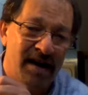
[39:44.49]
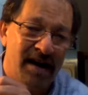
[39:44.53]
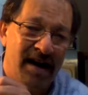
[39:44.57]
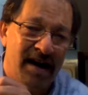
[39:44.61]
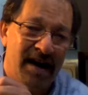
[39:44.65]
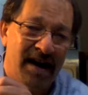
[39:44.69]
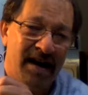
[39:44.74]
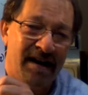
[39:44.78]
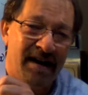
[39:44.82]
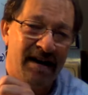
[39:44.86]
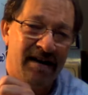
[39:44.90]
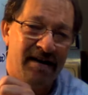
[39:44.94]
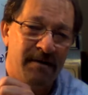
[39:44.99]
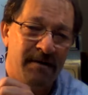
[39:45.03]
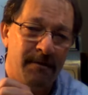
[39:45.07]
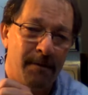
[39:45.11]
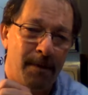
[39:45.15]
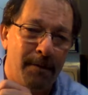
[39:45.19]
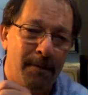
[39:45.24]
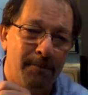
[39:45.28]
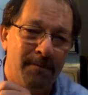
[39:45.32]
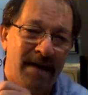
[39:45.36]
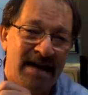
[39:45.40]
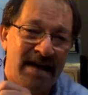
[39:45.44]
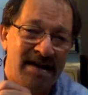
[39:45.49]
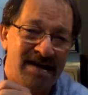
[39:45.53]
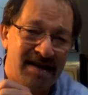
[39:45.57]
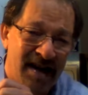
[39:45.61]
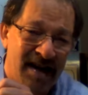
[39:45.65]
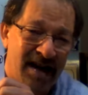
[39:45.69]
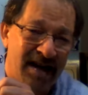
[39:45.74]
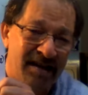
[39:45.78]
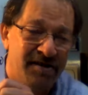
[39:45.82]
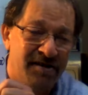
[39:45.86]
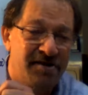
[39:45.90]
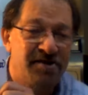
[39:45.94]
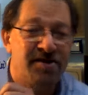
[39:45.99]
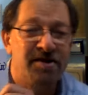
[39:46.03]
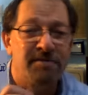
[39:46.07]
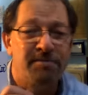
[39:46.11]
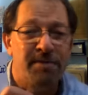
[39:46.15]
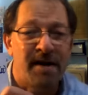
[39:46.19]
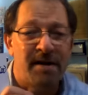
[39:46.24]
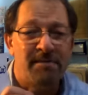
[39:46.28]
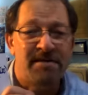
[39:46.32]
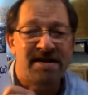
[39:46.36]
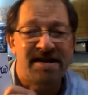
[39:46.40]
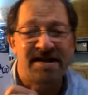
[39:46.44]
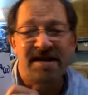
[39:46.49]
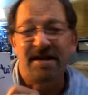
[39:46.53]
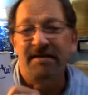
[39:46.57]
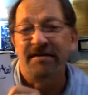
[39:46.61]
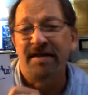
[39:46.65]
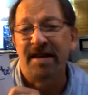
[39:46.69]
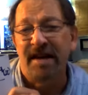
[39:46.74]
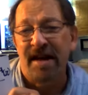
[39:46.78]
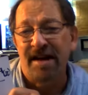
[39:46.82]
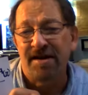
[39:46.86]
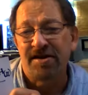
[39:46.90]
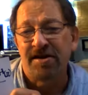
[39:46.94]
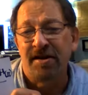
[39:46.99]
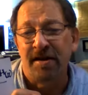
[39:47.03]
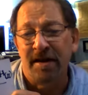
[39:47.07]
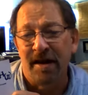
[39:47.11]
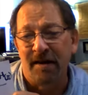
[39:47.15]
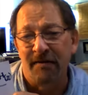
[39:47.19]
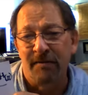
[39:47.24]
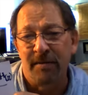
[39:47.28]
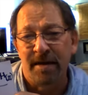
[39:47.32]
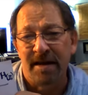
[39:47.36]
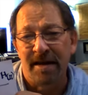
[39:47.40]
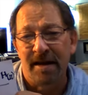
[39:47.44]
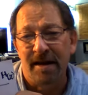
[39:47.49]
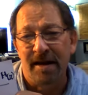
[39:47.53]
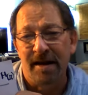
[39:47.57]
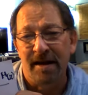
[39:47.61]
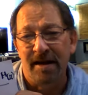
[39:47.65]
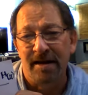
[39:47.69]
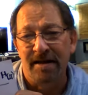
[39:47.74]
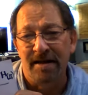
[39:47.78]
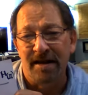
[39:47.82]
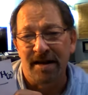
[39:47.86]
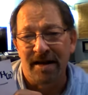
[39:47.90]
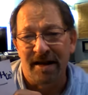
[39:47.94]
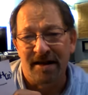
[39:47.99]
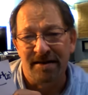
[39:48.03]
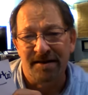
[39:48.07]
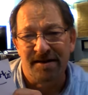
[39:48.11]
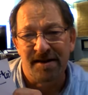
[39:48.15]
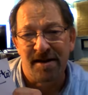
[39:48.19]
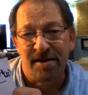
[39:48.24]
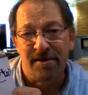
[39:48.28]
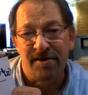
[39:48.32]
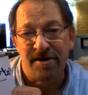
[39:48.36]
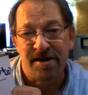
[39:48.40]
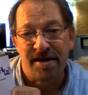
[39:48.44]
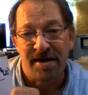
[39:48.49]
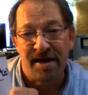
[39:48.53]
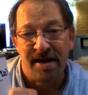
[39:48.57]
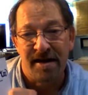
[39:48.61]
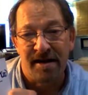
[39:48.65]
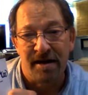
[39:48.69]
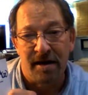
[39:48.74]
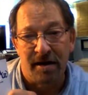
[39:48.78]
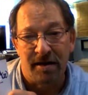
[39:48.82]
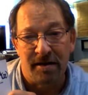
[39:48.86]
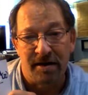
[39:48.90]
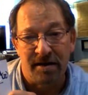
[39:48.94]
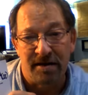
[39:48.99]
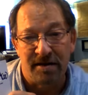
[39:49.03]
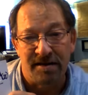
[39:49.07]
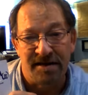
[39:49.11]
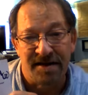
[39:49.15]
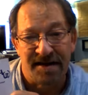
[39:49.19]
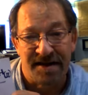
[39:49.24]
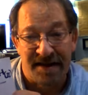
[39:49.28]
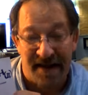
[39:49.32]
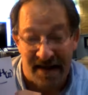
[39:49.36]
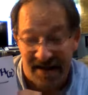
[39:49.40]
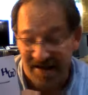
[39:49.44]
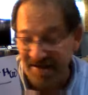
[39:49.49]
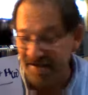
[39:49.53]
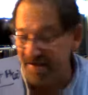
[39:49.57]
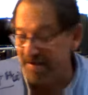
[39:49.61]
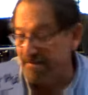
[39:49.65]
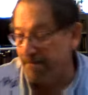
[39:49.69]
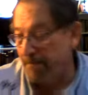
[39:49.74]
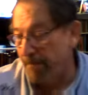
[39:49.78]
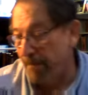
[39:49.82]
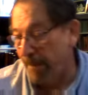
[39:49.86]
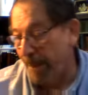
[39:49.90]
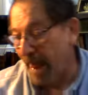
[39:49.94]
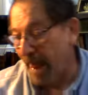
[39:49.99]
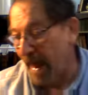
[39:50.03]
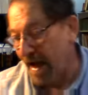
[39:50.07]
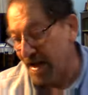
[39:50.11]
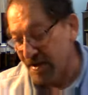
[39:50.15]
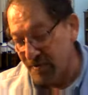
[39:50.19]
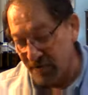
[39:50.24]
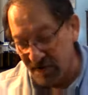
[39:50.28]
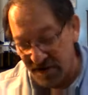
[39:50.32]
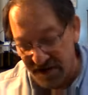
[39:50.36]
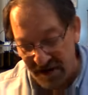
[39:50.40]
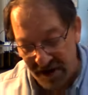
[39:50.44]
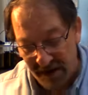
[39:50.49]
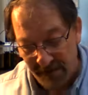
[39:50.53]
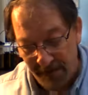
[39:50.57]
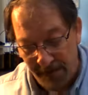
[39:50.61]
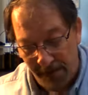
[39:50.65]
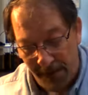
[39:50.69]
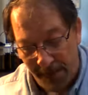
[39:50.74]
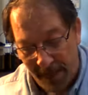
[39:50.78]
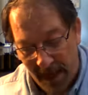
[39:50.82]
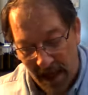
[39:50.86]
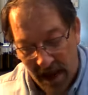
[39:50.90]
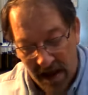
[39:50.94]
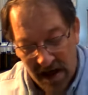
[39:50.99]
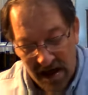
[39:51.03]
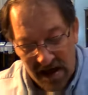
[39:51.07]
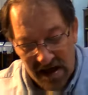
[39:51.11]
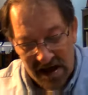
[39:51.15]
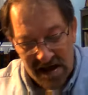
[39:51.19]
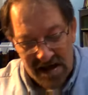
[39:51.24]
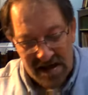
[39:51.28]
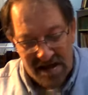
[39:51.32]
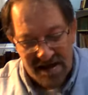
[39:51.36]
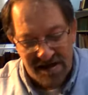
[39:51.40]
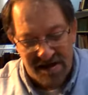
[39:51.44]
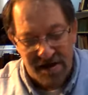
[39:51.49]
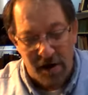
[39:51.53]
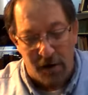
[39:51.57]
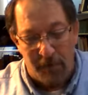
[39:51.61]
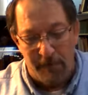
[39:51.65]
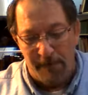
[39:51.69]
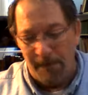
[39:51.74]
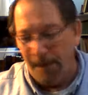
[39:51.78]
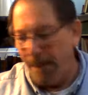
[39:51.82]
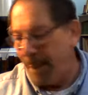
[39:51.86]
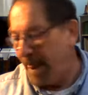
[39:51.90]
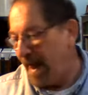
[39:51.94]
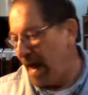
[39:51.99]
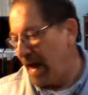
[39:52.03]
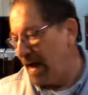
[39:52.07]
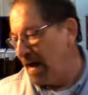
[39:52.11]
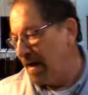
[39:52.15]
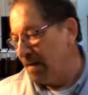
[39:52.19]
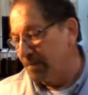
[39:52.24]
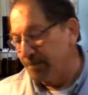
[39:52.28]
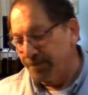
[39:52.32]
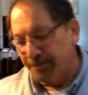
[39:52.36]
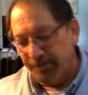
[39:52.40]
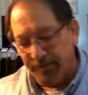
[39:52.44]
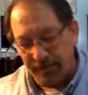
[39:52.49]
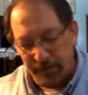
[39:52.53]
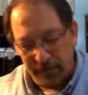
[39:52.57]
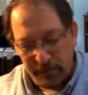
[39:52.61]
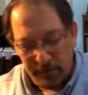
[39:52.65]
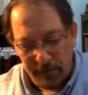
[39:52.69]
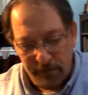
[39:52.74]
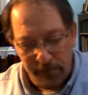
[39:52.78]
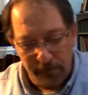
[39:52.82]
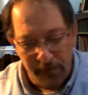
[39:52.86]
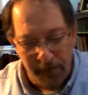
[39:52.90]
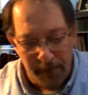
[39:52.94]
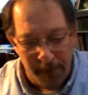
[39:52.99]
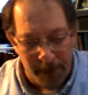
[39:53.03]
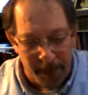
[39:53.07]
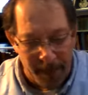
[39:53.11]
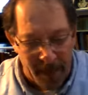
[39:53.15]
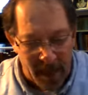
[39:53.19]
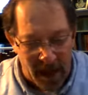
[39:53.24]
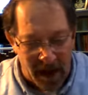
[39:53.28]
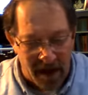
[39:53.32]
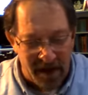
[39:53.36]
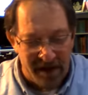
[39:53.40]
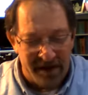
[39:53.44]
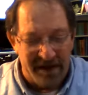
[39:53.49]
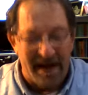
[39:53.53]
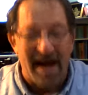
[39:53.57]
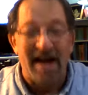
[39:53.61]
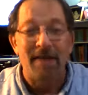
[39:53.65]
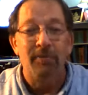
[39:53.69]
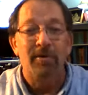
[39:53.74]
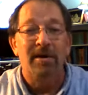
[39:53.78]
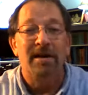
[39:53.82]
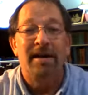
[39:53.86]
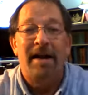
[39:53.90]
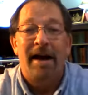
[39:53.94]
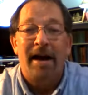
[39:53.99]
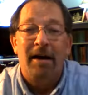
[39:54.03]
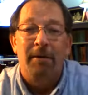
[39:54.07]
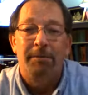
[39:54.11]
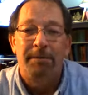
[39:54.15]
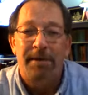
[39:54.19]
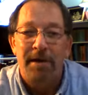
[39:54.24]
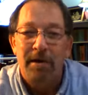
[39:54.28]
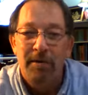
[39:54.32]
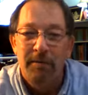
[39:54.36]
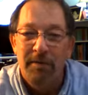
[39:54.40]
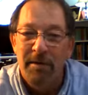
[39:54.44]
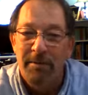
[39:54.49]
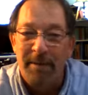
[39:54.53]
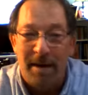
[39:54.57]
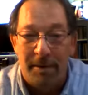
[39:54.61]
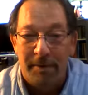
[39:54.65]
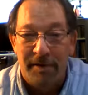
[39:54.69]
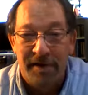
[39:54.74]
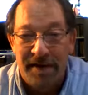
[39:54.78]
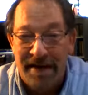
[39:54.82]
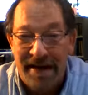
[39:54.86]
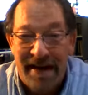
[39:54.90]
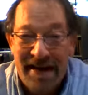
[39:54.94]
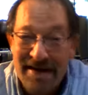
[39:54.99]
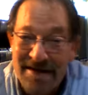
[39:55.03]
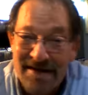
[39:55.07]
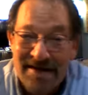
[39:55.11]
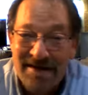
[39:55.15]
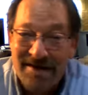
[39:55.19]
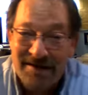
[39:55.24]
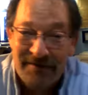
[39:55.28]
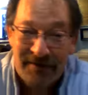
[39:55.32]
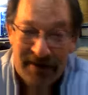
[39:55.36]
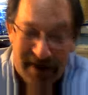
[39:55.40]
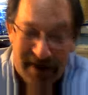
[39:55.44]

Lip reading: and maintain the supremacy of the national government and the Constitution in Article 6, as we'll see. So that will help you remember the essence of the